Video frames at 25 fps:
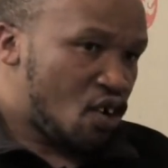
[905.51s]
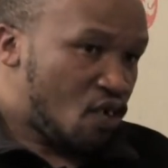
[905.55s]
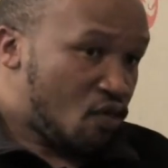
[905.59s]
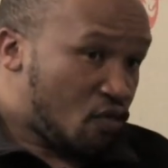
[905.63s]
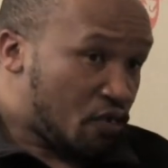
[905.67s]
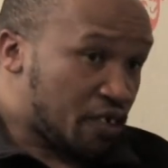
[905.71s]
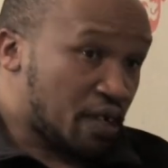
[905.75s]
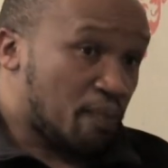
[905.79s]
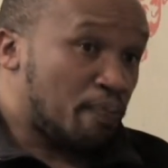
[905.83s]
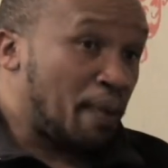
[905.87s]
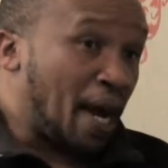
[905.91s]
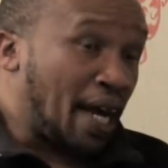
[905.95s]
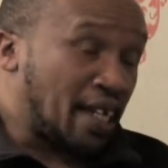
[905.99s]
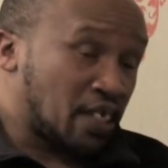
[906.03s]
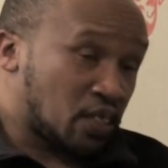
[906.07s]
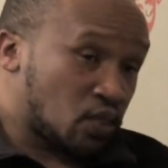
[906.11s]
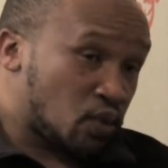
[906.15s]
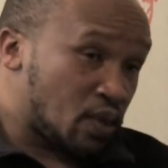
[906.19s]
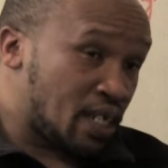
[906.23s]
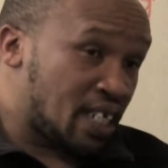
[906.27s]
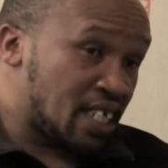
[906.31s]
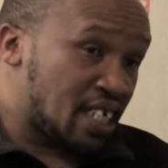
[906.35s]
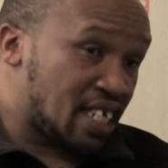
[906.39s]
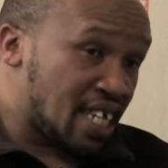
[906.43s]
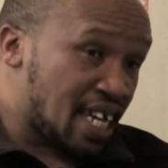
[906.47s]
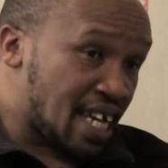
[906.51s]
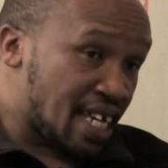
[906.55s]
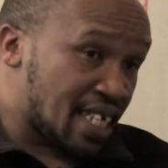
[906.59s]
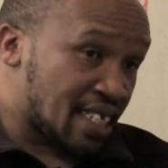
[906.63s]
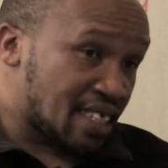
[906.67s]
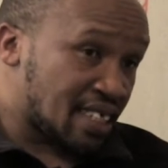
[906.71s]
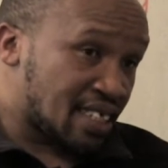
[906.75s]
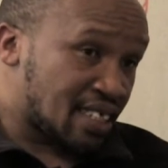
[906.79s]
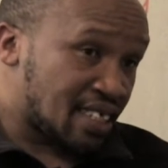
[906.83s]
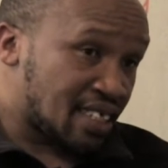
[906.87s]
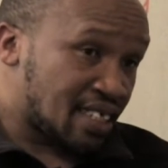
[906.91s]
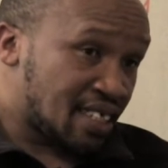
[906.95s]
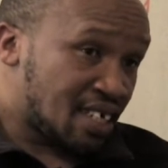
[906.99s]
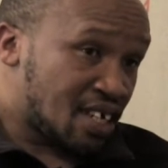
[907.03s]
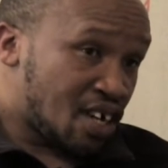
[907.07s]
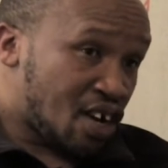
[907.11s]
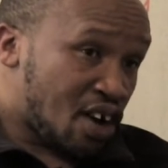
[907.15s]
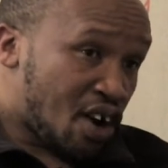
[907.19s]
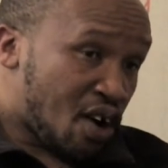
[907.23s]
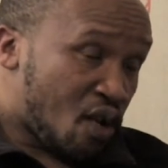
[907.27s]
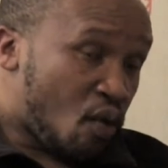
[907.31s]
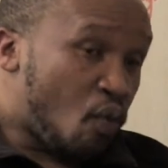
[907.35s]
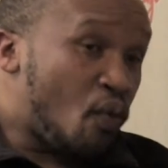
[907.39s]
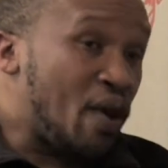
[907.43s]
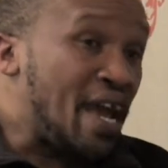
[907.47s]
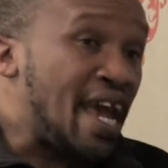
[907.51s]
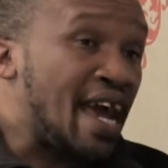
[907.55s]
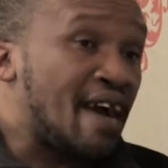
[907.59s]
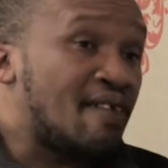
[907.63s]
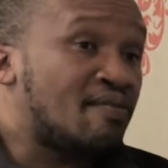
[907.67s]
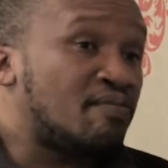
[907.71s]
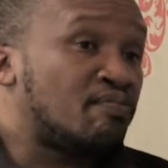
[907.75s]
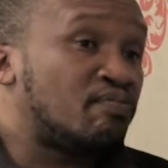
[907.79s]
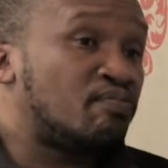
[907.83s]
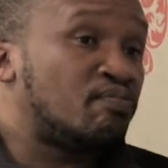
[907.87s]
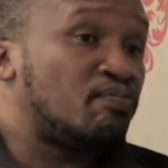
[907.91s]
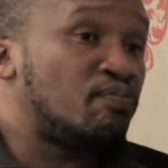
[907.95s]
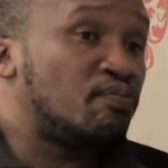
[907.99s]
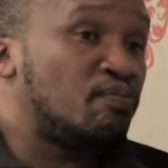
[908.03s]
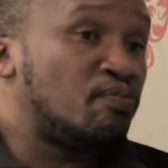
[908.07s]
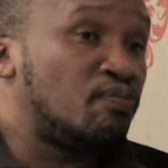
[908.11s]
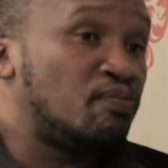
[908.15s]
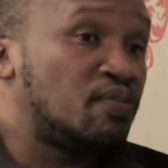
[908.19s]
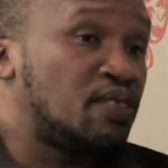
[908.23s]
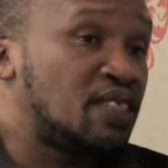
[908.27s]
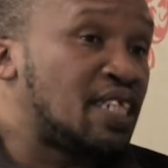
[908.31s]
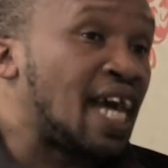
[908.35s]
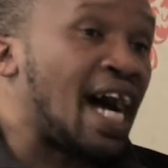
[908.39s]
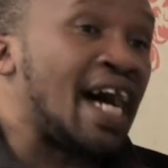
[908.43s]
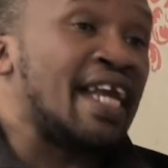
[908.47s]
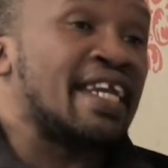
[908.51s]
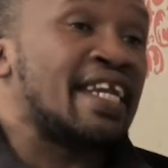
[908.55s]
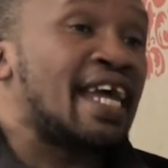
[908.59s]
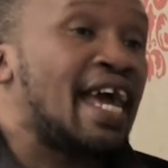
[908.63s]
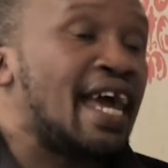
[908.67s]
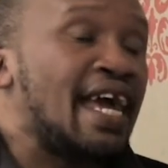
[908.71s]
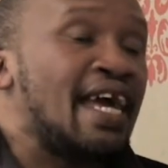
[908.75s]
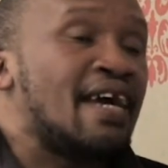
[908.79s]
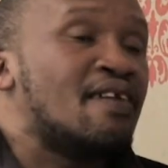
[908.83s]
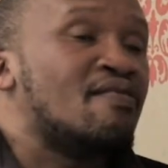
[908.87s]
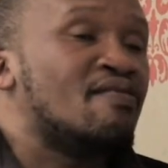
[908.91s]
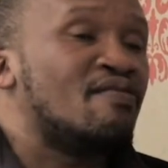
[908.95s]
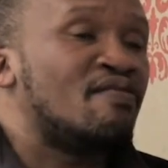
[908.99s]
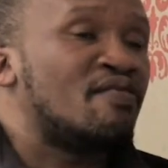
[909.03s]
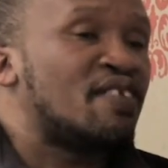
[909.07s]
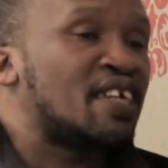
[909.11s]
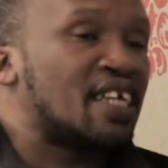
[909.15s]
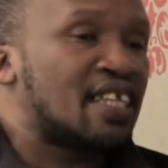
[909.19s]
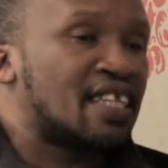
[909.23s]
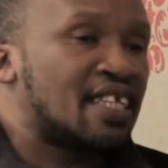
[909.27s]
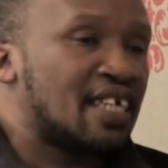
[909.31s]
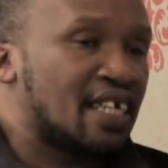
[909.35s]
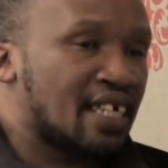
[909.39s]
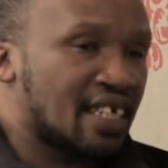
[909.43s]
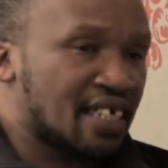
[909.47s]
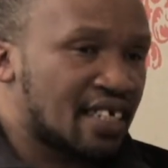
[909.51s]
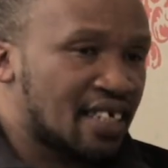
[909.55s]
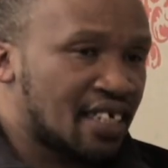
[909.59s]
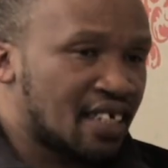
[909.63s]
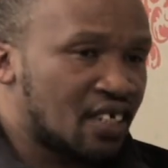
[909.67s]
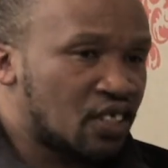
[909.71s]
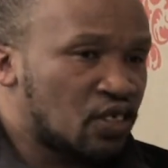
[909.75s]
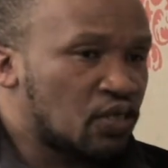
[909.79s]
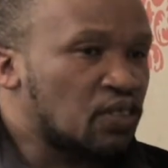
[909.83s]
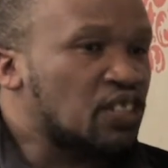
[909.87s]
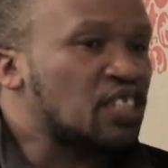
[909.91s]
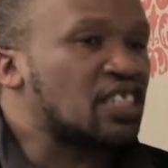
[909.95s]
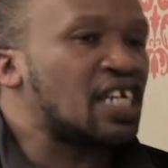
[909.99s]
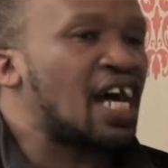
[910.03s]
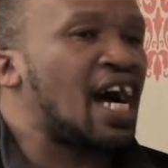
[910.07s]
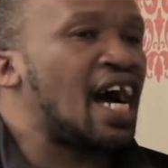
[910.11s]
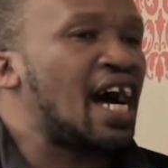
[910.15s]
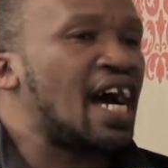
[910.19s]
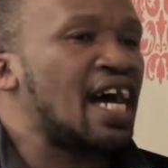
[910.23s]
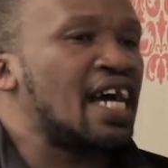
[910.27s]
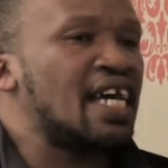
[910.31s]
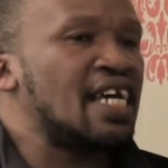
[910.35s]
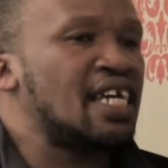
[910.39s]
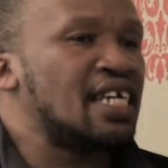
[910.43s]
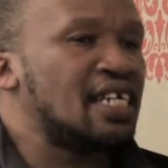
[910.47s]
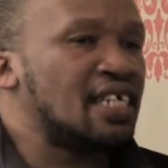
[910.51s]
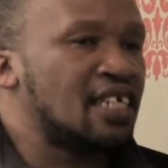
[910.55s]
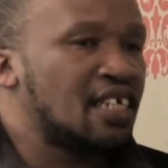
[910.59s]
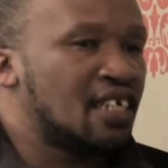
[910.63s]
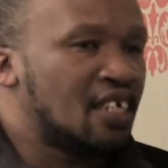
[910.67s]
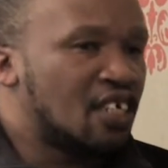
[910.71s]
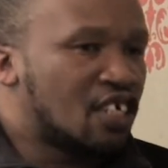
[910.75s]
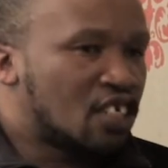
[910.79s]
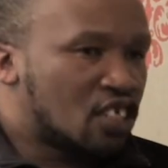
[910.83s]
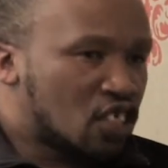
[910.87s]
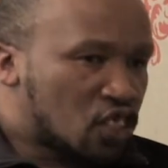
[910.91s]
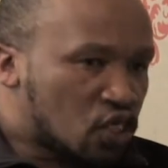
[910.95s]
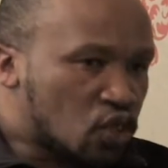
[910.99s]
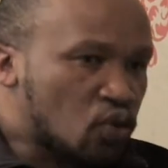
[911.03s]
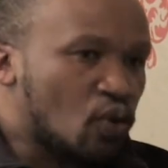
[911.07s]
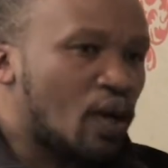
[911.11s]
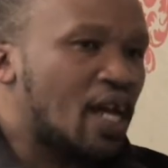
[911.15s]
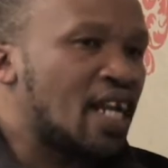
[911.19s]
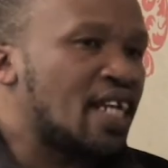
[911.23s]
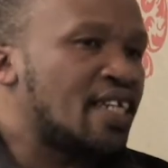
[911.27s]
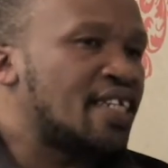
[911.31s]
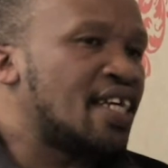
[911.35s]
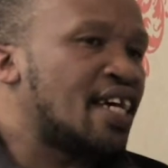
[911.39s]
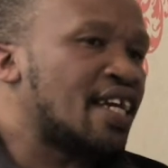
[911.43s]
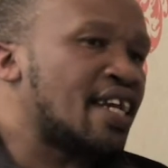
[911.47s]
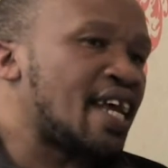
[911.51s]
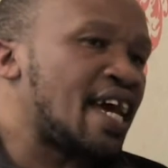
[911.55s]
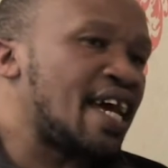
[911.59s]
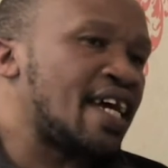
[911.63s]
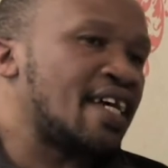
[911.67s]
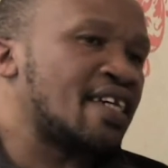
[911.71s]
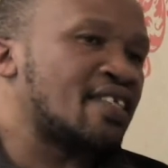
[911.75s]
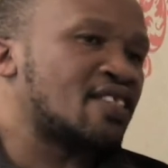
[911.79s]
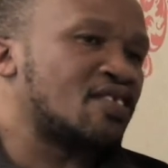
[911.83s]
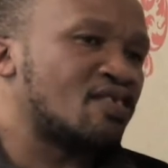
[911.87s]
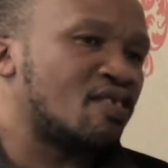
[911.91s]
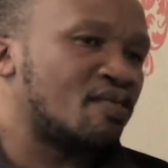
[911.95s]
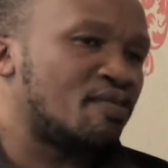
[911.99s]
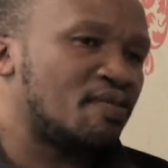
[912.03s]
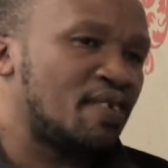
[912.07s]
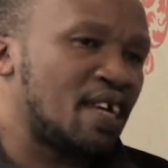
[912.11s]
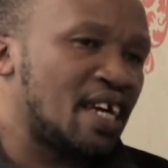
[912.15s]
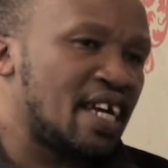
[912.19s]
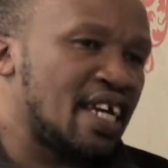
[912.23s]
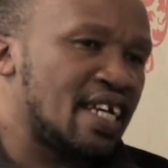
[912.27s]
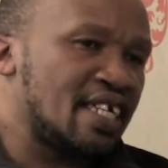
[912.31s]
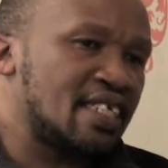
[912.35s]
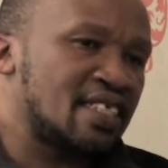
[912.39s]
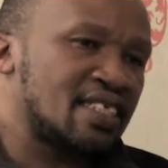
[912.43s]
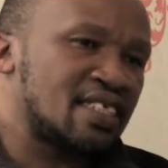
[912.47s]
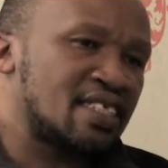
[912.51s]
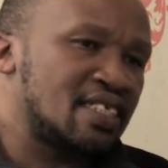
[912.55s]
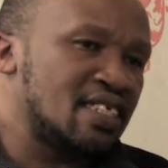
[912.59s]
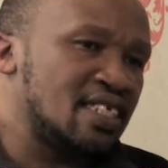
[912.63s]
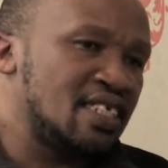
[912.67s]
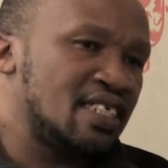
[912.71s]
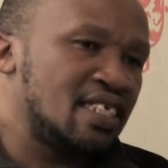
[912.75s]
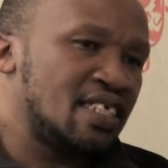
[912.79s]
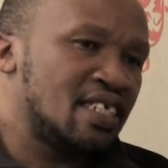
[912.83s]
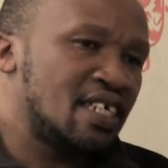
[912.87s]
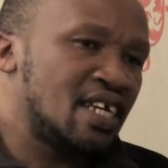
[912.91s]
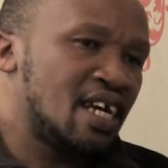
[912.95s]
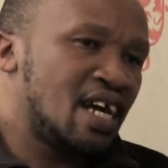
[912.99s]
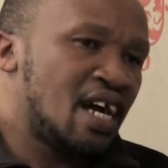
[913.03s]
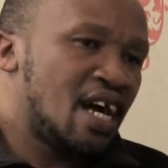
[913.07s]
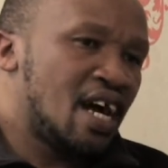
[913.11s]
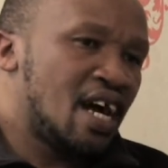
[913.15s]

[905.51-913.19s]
For the past 20 years, we have done everything to try swell the ranks of the ANC.